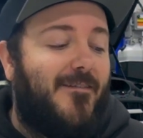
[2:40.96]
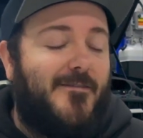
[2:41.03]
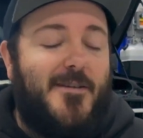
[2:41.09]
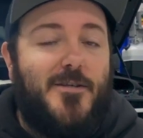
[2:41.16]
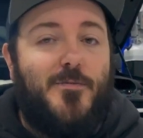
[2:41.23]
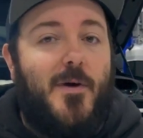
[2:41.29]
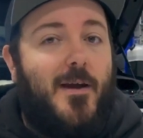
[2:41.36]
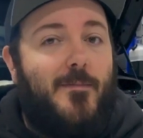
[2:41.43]

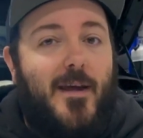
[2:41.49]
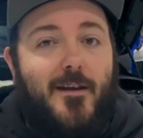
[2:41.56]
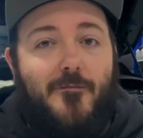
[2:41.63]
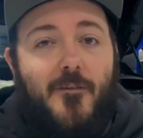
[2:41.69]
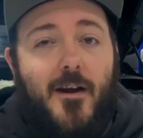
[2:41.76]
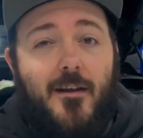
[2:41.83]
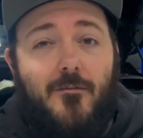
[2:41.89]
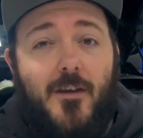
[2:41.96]
Just want to make a
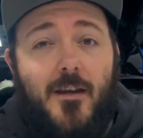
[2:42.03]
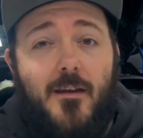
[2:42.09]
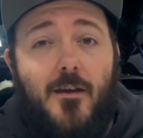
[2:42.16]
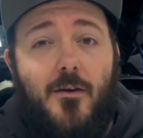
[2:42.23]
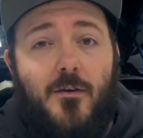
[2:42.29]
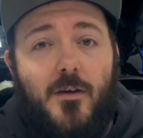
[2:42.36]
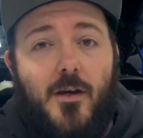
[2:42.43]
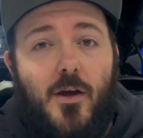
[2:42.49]
funny
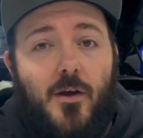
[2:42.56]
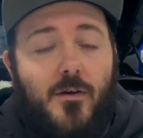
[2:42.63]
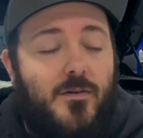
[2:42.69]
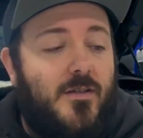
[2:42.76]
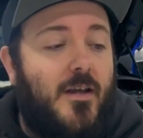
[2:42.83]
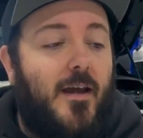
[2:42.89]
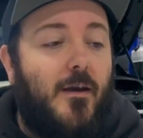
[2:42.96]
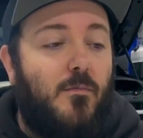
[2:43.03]
video, you know, I
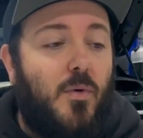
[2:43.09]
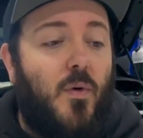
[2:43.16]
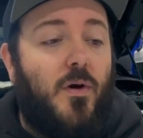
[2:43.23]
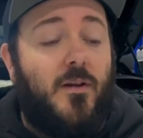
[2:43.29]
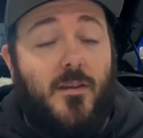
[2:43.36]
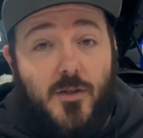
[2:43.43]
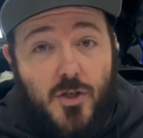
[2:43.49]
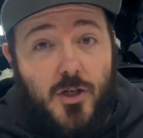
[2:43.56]
was kind of
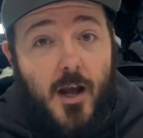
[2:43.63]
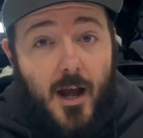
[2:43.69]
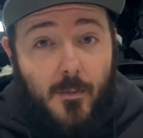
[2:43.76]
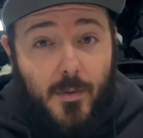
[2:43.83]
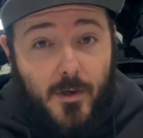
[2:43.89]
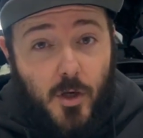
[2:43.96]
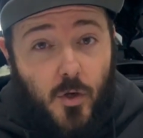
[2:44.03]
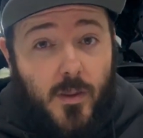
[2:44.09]
bored in the
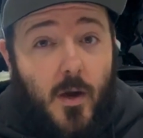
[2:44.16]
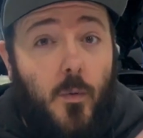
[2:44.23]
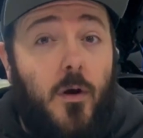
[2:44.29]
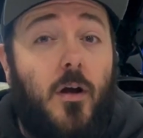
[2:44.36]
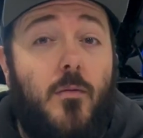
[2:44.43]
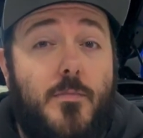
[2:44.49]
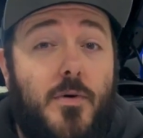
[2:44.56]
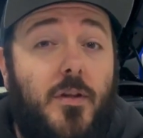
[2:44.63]
shop and knew that we
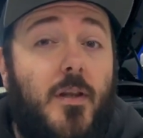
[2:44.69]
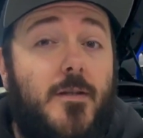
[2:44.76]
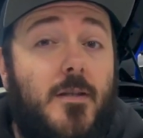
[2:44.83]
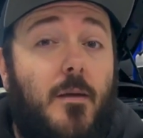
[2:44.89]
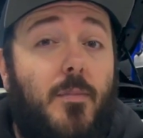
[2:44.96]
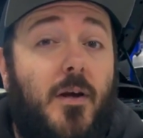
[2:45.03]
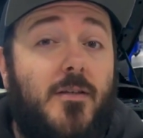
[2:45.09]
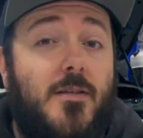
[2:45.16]
were going to be putting
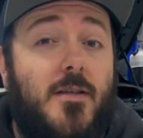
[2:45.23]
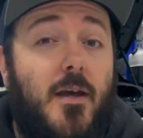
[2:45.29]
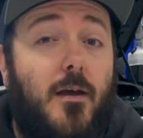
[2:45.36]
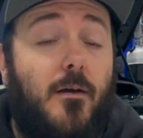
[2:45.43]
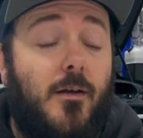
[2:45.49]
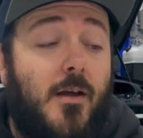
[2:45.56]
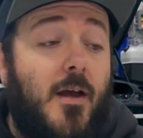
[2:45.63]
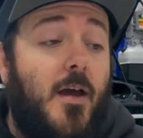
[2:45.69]
this up on
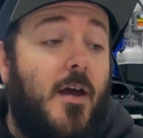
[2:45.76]
sale.